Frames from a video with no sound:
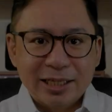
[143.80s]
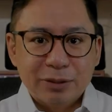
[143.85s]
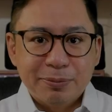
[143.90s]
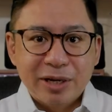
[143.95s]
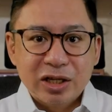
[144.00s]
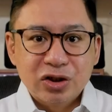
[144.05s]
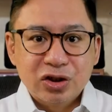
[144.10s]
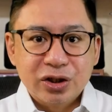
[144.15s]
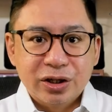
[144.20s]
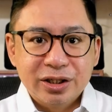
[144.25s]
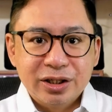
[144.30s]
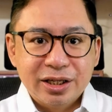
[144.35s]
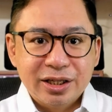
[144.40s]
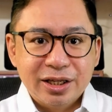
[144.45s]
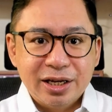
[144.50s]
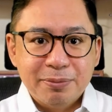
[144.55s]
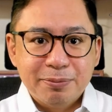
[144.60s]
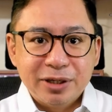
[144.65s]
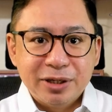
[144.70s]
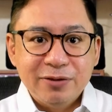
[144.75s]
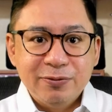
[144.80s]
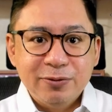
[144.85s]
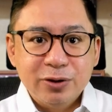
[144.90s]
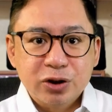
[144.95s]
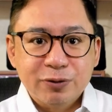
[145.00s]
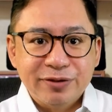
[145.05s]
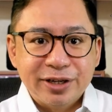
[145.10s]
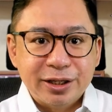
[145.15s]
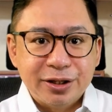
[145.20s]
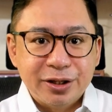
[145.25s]
As mentioned in a
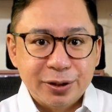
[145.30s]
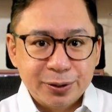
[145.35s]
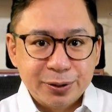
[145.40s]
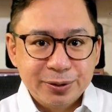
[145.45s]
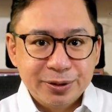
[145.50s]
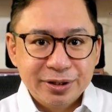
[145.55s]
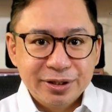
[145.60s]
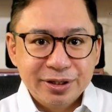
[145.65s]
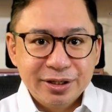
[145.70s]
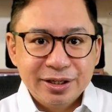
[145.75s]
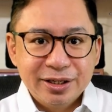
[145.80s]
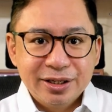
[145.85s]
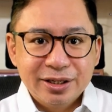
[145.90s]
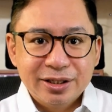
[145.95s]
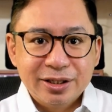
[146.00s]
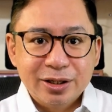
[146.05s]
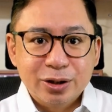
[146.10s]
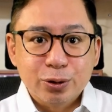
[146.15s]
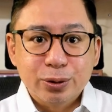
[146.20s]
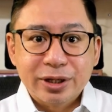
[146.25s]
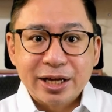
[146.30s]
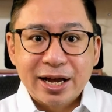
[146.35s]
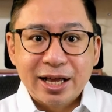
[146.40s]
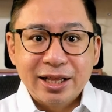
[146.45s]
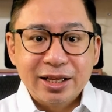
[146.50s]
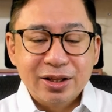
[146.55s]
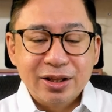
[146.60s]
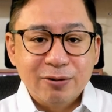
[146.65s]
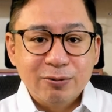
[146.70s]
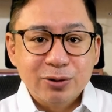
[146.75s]
previous video, the
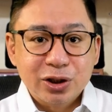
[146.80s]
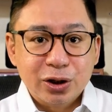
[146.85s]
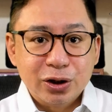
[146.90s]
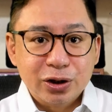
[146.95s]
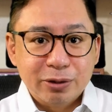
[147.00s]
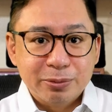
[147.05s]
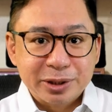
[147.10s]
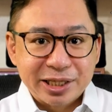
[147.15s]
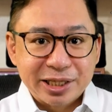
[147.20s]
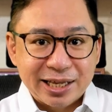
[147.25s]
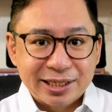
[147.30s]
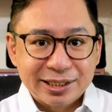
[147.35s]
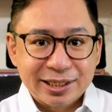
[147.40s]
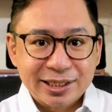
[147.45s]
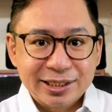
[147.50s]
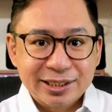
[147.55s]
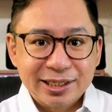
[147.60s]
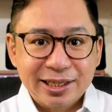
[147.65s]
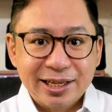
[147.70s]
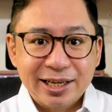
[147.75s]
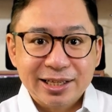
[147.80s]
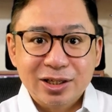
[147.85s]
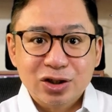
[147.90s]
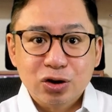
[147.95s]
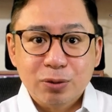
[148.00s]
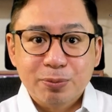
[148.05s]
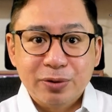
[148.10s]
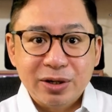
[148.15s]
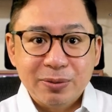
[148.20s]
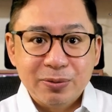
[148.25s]
totality of circumstances led the
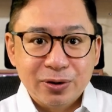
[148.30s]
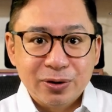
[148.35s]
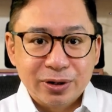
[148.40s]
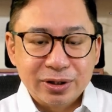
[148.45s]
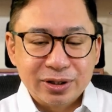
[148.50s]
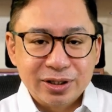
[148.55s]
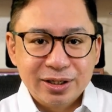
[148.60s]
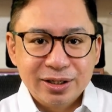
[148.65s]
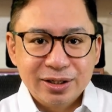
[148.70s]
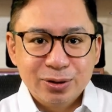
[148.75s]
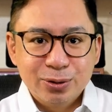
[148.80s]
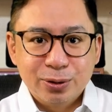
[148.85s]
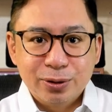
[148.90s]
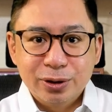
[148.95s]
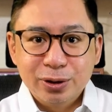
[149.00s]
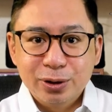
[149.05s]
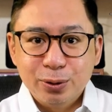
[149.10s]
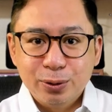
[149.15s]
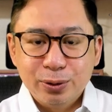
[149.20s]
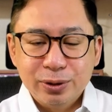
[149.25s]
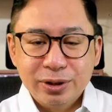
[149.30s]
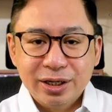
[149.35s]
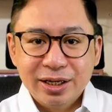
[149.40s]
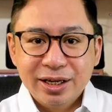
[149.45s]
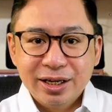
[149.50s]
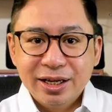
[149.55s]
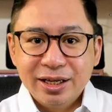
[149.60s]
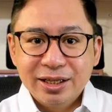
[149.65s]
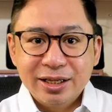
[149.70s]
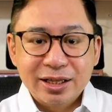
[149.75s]
Supreme Court to conclude
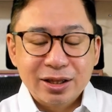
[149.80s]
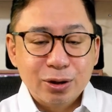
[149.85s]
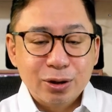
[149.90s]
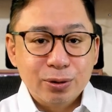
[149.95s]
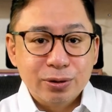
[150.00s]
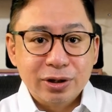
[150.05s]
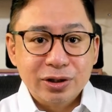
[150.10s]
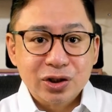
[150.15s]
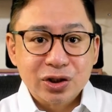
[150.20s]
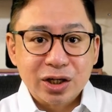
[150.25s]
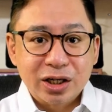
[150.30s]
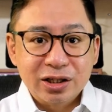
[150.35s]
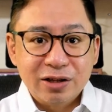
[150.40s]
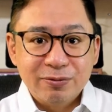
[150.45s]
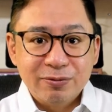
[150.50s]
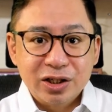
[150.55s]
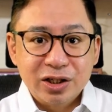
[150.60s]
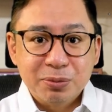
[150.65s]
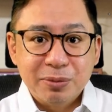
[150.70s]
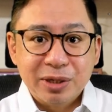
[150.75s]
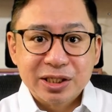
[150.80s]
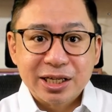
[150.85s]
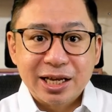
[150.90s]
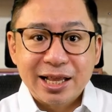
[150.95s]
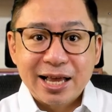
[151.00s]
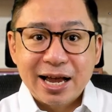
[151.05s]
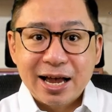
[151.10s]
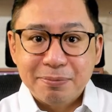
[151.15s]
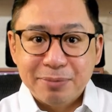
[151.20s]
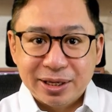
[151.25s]
that no constructive
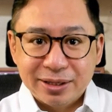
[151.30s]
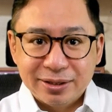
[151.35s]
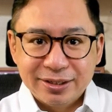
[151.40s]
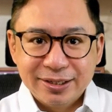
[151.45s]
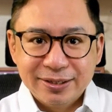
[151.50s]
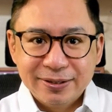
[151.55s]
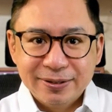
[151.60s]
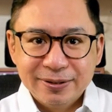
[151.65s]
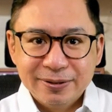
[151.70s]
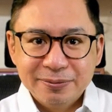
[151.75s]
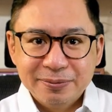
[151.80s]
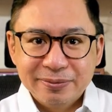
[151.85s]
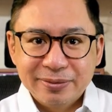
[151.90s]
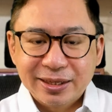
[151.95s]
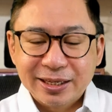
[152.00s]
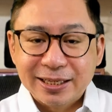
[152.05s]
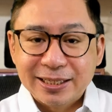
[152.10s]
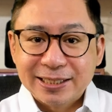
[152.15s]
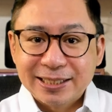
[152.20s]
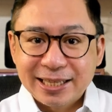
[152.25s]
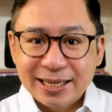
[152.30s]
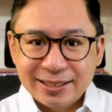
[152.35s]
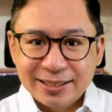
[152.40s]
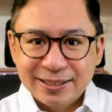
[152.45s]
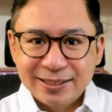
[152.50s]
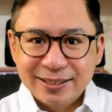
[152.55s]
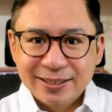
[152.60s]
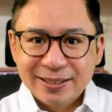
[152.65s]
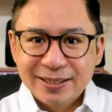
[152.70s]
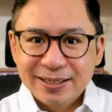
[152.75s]
dismissal happened.
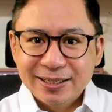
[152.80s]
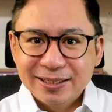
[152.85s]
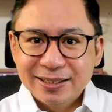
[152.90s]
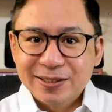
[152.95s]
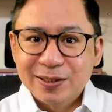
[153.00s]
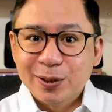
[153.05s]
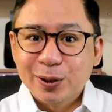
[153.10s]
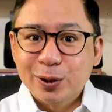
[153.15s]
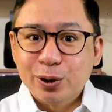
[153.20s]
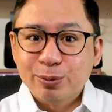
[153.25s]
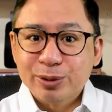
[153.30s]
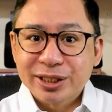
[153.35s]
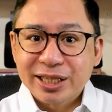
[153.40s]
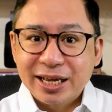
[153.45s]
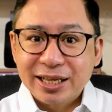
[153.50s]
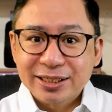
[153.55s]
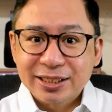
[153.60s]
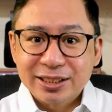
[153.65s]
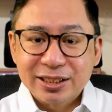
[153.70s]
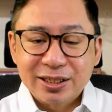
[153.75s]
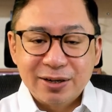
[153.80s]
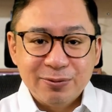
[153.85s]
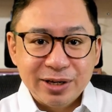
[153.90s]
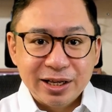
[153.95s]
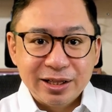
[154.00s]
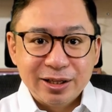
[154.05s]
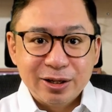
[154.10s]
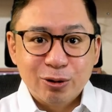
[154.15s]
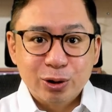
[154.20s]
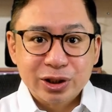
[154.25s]
Instead, the circumstances
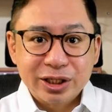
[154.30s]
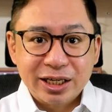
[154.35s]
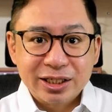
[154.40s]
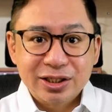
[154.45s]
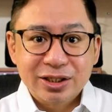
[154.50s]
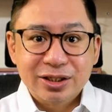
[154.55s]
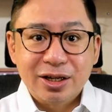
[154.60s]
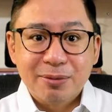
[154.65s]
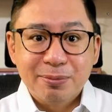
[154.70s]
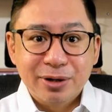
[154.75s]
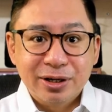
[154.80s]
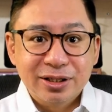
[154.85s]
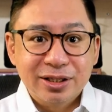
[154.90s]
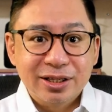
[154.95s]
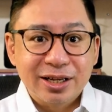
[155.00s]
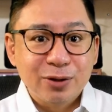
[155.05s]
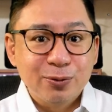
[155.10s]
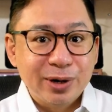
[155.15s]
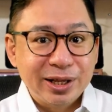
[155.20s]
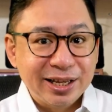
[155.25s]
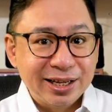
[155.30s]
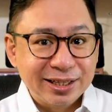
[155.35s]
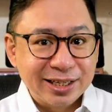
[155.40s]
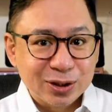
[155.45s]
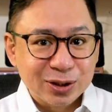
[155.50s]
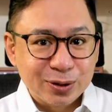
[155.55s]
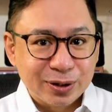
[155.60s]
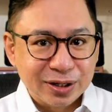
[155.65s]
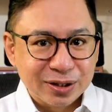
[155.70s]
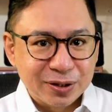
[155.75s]
revealed Jose's stubborn
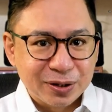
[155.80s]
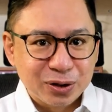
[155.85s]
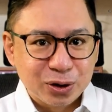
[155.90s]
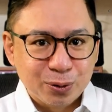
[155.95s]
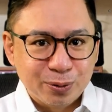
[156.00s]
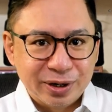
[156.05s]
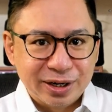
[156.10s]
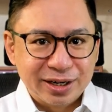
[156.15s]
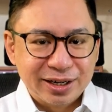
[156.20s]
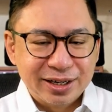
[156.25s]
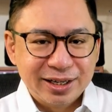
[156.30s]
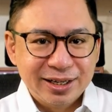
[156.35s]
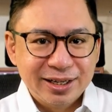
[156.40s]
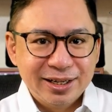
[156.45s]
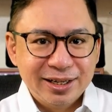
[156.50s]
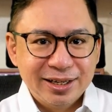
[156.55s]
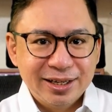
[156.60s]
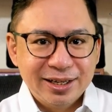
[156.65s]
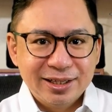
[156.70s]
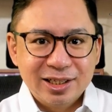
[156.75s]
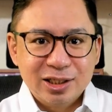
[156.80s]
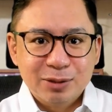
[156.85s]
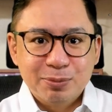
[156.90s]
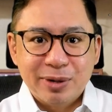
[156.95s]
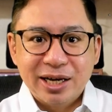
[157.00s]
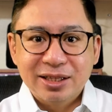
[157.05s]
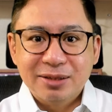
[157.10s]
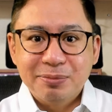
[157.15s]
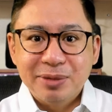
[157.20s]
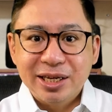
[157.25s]
unwillingness to return to work,
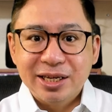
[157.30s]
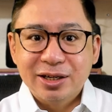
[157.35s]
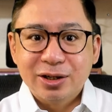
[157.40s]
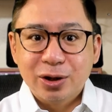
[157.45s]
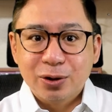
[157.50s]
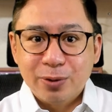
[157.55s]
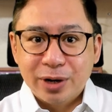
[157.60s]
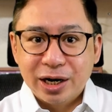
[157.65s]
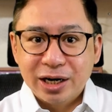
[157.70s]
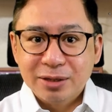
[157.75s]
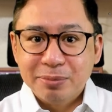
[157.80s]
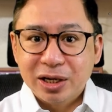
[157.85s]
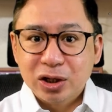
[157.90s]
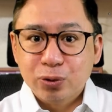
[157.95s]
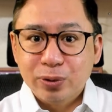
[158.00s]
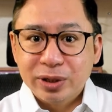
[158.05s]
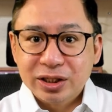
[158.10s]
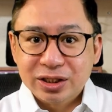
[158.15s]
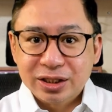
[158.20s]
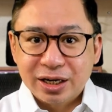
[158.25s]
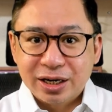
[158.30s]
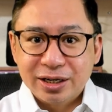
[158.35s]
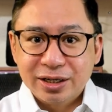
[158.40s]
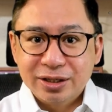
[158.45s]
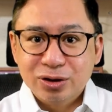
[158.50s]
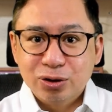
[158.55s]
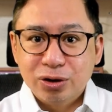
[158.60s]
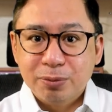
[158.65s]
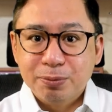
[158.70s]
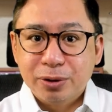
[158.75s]
despite being required by
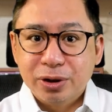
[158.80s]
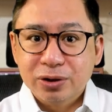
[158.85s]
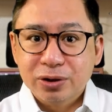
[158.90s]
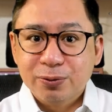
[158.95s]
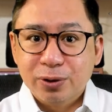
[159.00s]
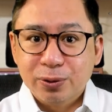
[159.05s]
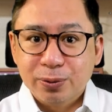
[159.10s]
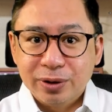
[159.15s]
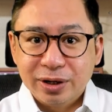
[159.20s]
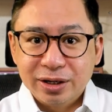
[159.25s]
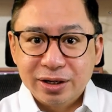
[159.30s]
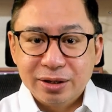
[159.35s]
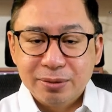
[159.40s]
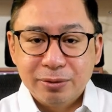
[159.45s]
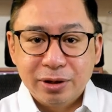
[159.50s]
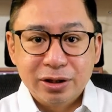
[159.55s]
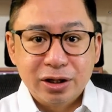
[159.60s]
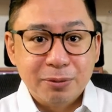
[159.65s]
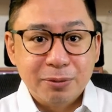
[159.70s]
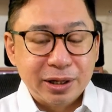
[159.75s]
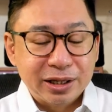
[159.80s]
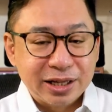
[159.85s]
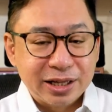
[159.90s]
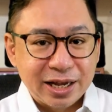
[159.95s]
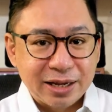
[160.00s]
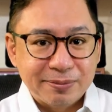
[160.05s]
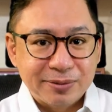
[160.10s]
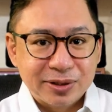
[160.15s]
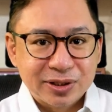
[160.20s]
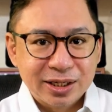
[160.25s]
Twinstar to report for work multiple
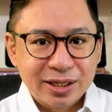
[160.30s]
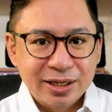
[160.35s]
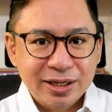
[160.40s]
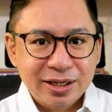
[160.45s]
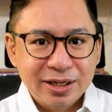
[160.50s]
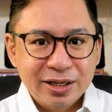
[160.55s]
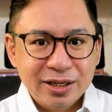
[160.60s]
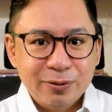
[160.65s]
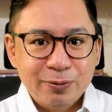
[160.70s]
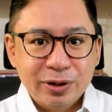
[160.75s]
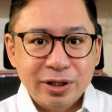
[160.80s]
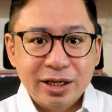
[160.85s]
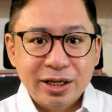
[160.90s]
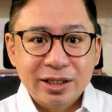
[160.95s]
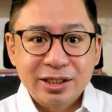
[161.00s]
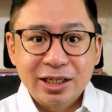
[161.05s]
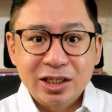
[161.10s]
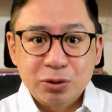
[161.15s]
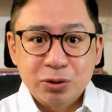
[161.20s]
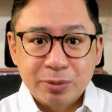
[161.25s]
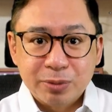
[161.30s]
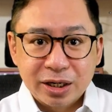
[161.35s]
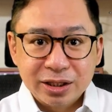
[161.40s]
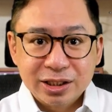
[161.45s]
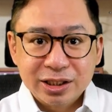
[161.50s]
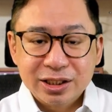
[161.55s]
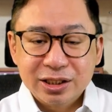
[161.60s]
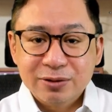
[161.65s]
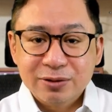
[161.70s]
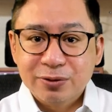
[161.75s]
times within 6
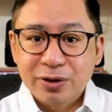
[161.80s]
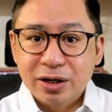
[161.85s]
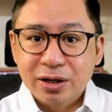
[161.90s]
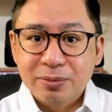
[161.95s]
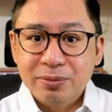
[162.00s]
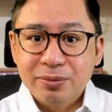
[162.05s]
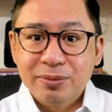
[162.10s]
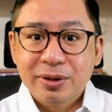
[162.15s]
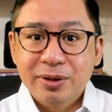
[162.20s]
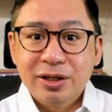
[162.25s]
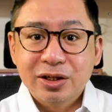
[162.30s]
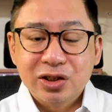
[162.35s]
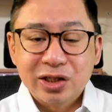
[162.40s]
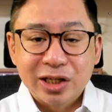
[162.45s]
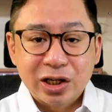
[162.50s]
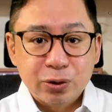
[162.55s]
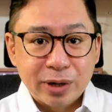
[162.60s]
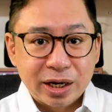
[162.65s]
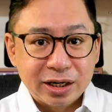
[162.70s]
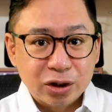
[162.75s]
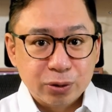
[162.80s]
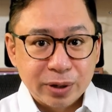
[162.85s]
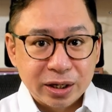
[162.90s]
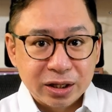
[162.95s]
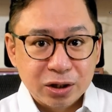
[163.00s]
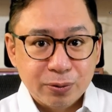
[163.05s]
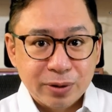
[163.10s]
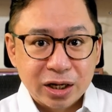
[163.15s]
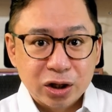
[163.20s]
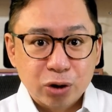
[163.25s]
months from January
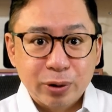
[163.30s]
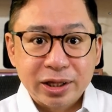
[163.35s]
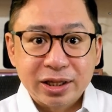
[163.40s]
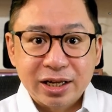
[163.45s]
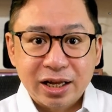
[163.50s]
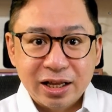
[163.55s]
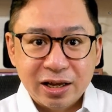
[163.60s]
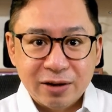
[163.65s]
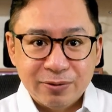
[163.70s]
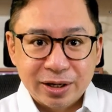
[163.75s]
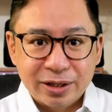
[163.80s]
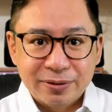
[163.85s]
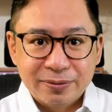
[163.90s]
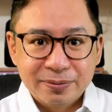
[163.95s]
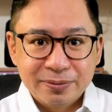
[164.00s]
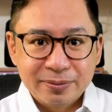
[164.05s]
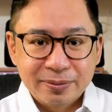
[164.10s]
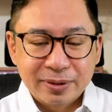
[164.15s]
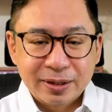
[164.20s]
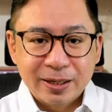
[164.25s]
21, 2011.